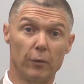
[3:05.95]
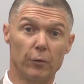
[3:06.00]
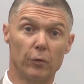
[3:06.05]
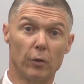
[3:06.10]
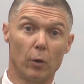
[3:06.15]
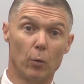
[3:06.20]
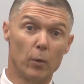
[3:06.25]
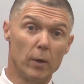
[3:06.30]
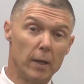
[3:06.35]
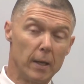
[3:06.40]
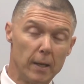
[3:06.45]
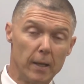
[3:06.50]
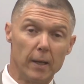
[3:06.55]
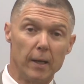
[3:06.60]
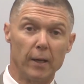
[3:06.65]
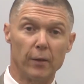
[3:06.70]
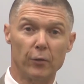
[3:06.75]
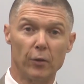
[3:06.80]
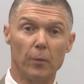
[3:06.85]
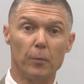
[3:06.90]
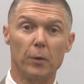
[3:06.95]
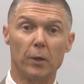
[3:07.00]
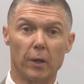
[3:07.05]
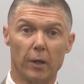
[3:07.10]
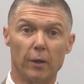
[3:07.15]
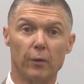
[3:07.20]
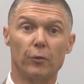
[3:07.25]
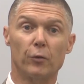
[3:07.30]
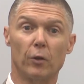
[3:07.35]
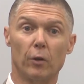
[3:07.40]
So it's something to
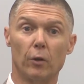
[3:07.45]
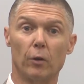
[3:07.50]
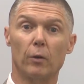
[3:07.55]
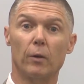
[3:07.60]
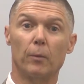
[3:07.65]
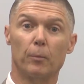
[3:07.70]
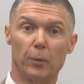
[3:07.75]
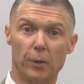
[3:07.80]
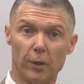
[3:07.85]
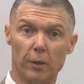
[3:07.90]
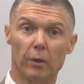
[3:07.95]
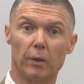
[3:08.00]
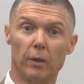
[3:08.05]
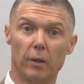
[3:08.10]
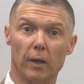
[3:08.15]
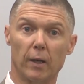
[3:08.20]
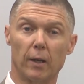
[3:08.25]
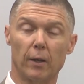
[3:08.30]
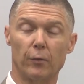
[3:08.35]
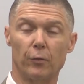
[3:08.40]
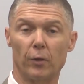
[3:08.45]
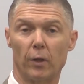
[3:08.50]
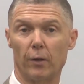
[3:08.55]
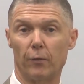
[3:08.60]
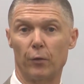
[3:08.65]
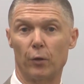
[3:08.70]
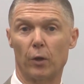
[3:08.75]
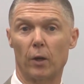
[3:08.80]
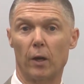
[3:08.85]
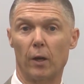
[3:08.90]
consider, particularly, like I said,
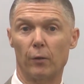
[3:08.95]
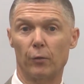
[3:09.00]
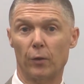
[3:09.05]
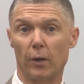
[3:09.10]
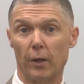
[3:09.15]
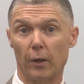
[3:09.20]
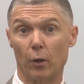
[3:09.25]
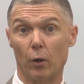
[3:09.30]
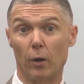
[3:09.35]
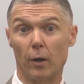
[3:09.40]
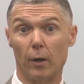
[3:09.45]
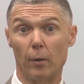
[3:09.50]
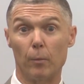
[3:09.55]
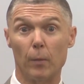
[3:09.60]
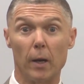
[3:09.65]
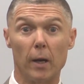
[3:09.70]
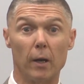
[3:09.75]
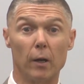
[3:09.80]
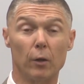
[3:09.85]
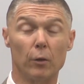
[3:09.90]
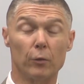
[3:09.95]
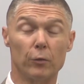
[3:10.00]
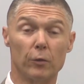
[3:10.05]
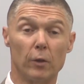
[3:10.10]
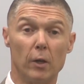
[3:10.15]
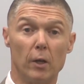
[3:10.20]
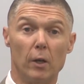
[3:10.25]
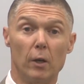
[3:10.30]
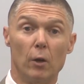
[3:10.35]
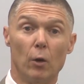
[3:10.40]
if your car is getting on in
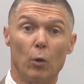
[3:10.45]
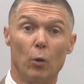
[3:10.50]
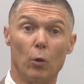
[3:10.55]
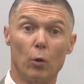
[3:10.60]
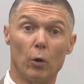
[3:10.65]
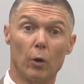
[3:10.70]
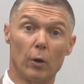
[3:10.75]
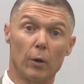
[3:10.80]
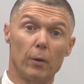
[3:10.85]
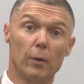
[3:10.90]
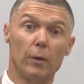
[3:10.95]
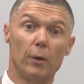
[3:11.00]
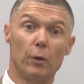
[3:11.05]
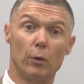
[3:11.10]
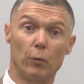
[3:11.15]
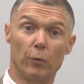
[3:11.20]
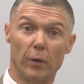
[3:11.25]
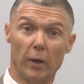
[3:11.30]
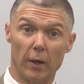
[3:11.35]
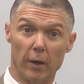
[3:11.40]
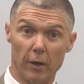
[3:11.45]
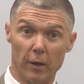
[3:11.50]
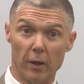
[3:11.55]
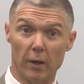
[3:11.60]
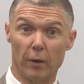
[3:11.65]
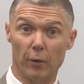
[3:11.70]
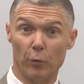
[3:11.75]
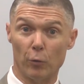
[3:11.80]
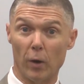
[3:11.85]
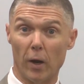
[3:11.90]
miles or you've got a
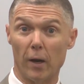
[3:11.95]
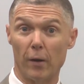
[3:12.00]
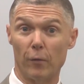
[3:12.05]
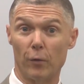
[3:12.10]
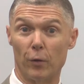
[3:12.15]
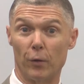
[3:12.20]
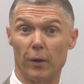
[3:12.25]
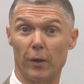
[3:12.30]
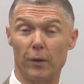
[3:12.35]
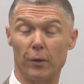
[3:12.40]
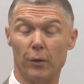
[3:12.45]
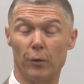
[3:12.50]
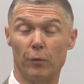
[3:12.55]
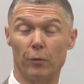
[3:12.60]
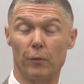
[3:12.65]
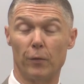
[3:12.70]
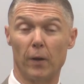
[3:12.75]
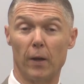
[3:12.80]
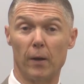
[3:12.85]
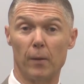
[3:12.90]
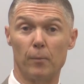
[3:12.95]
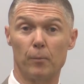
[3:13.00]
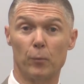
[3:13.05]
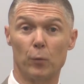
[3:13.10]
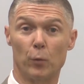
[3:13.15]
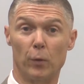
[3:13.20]
young driver that you've uh,